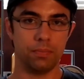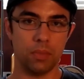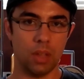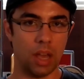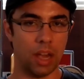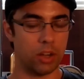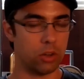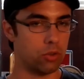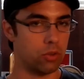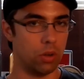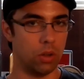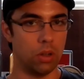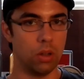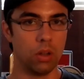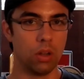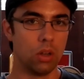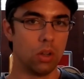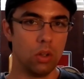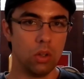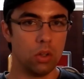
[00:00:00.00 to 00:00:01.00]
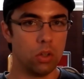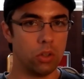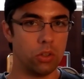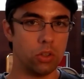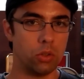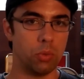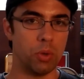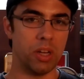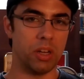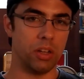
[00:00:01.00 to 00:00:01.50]
extra
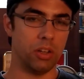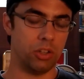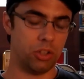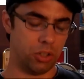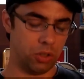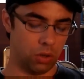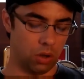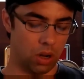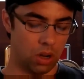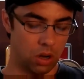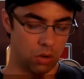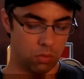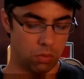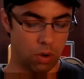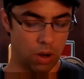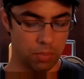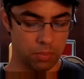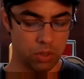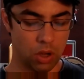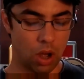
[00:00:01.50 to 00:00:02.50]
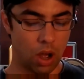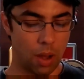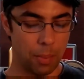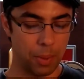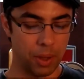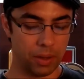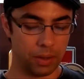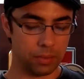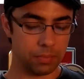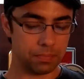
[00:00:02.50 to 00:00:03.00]
Swedish rum
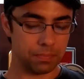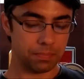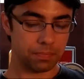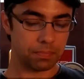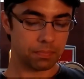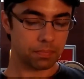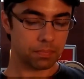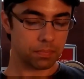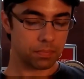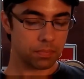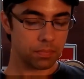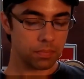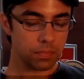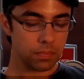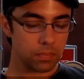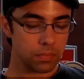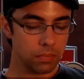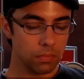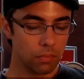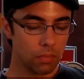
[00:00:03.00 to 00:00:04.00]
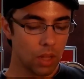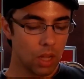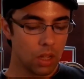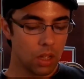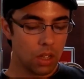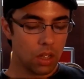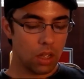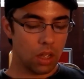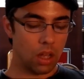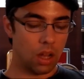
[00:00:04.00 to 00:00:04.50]
topping,
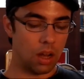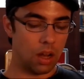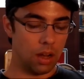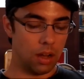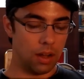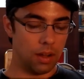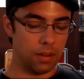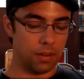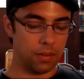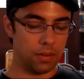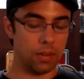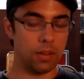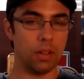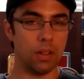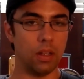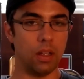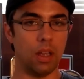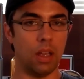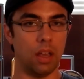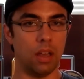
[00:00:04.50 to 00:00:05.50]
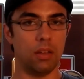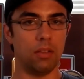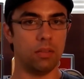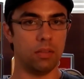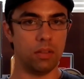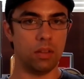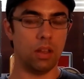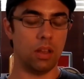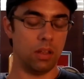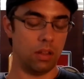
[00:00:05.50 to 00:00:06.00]

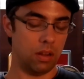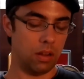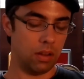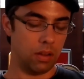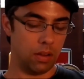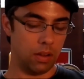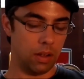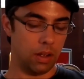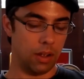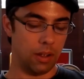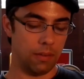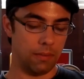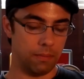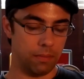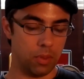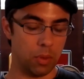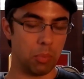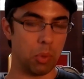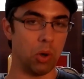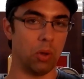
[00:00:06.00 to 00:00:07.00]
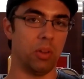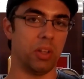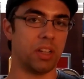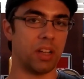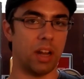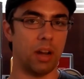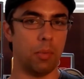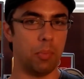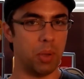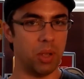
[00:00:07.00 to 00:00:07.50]
and the burley
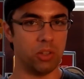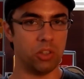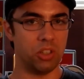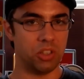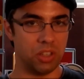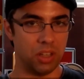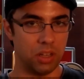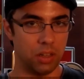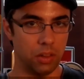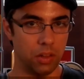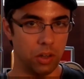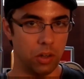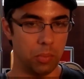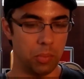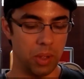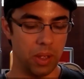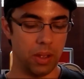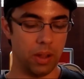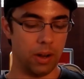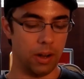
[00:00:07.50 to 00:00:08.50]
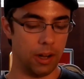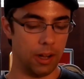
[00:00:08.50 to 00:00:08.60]
kind of pitches in a little bit,